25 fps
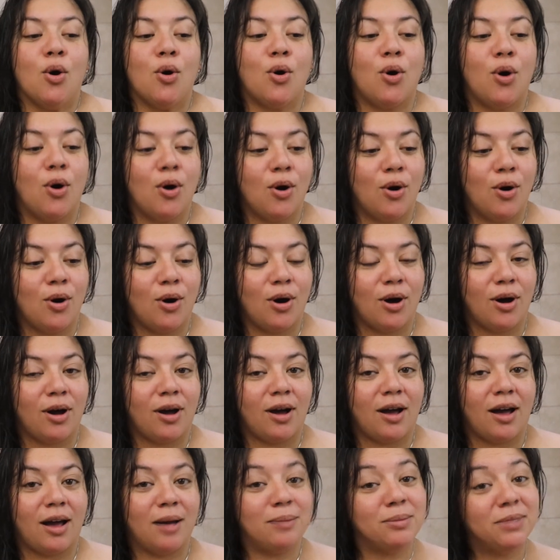
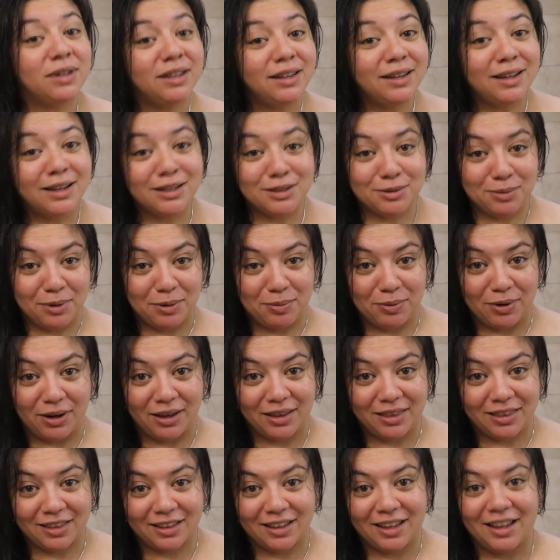I'm gonna catch my
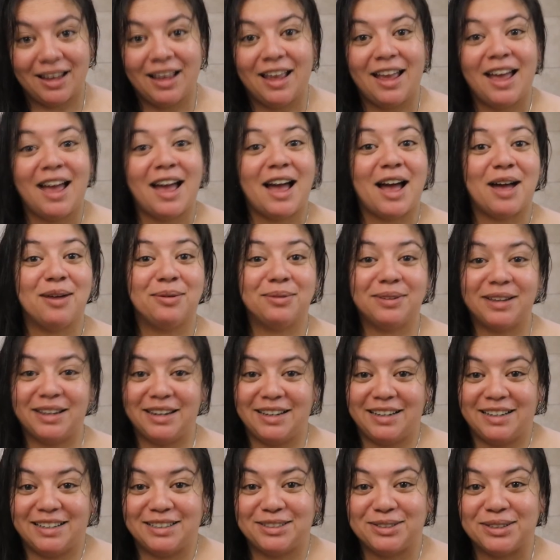breath. I'm
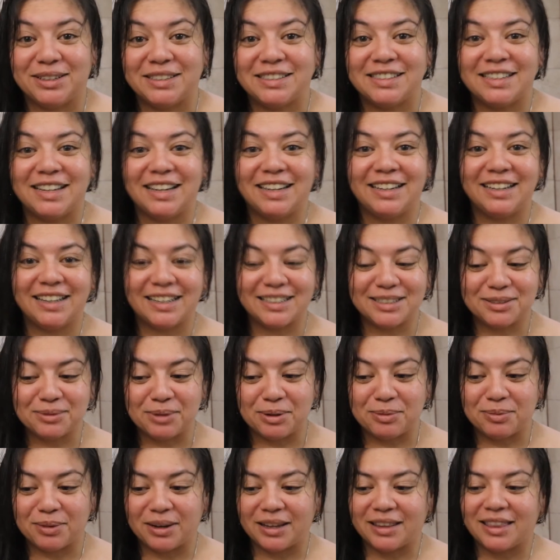gonna get dressed and catch
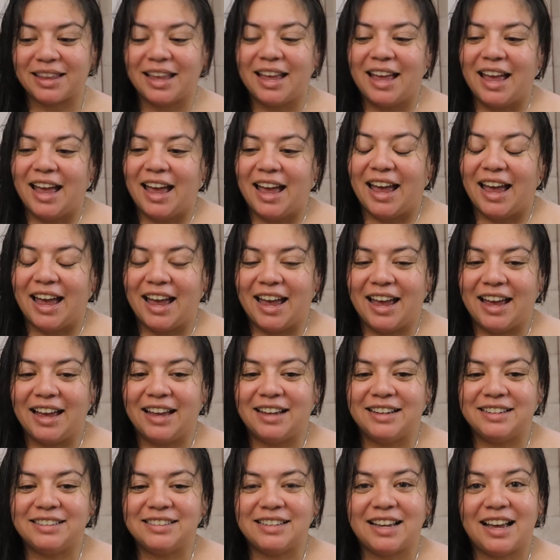my breath.
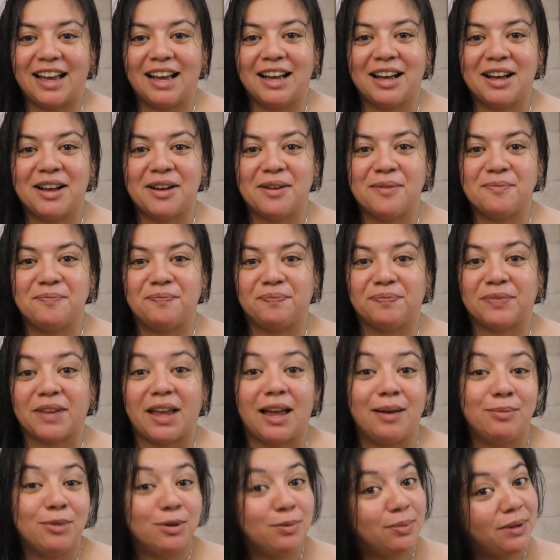And
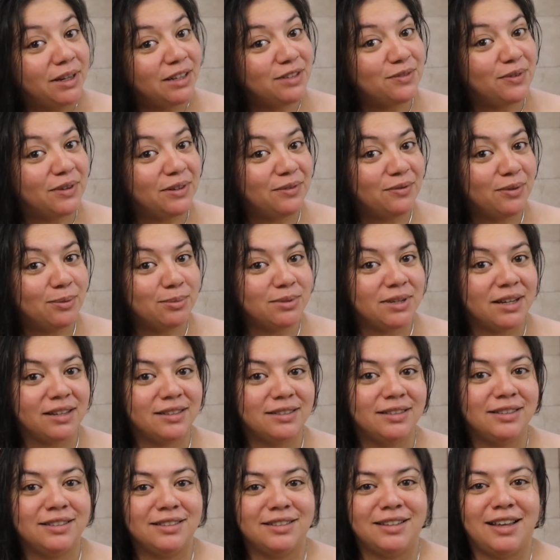I'm your PH friend from
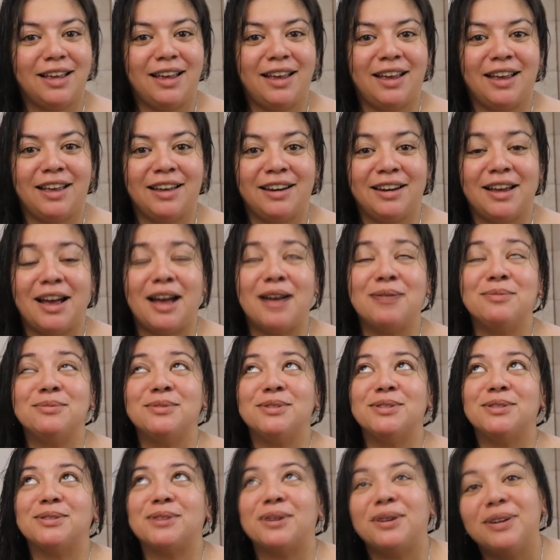Texas, and I'm
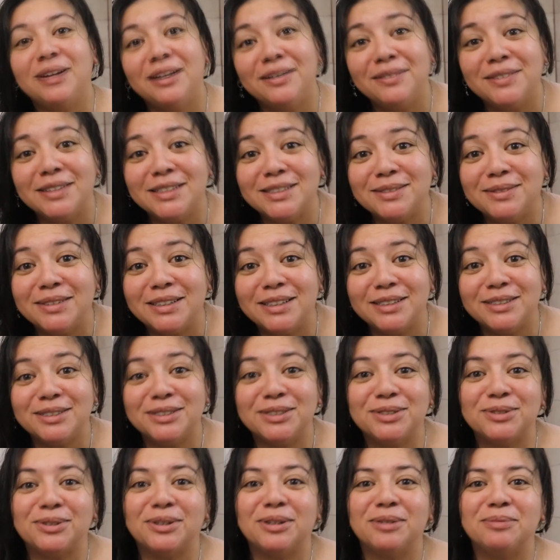sorry if this video
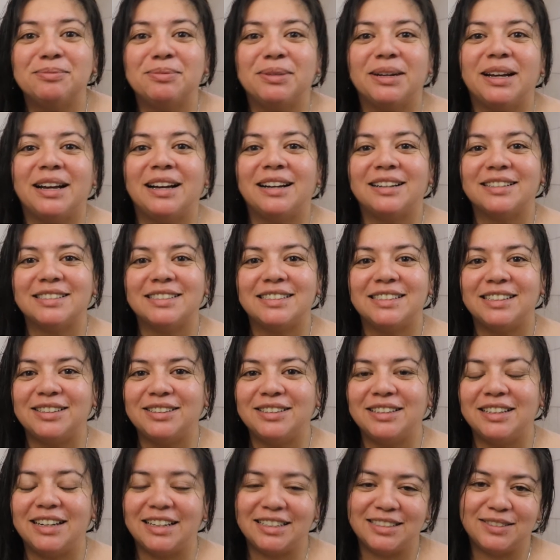is short, but I'll see
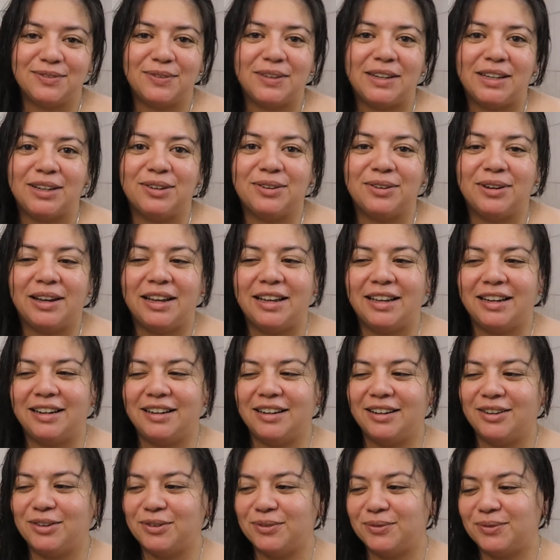you in the next video,
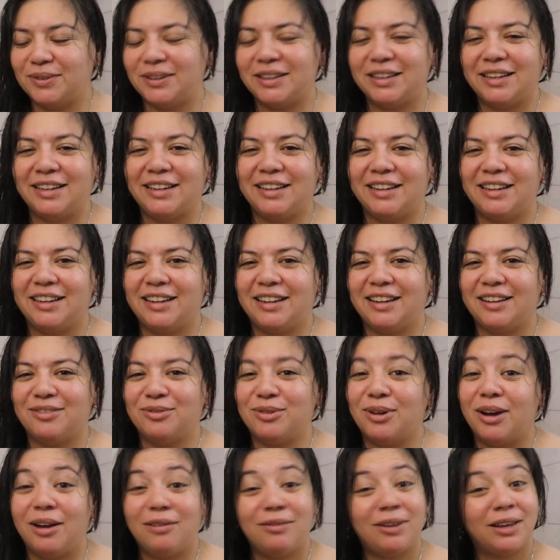and hopefully
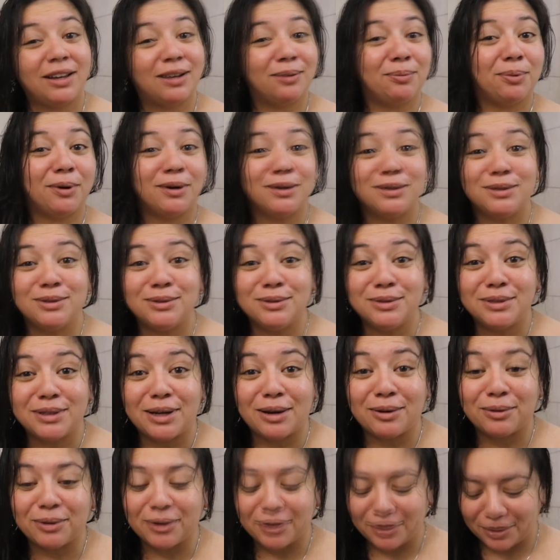we'll have like a part 2
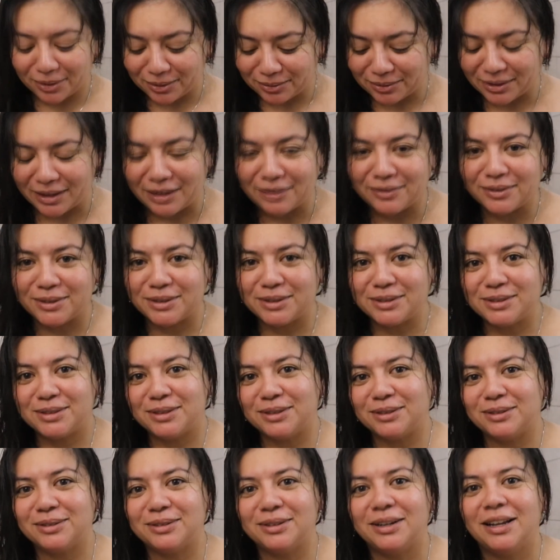shower or whatever.
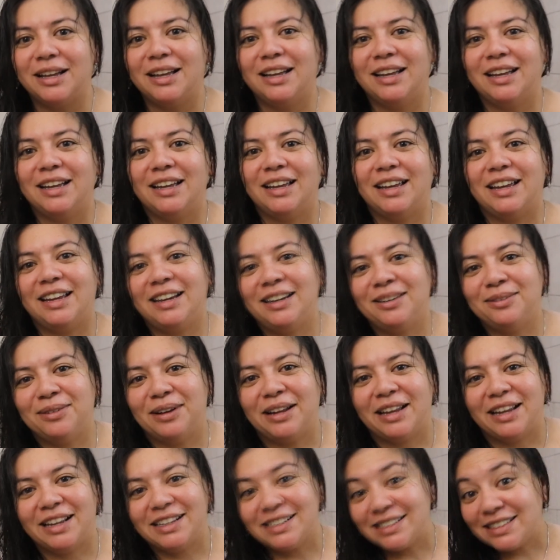So
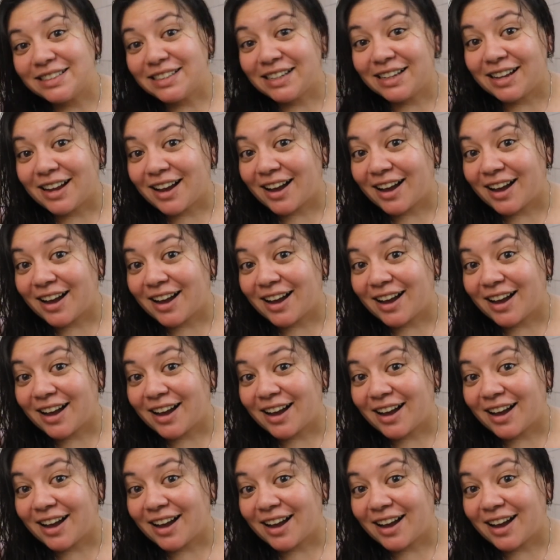anyway, see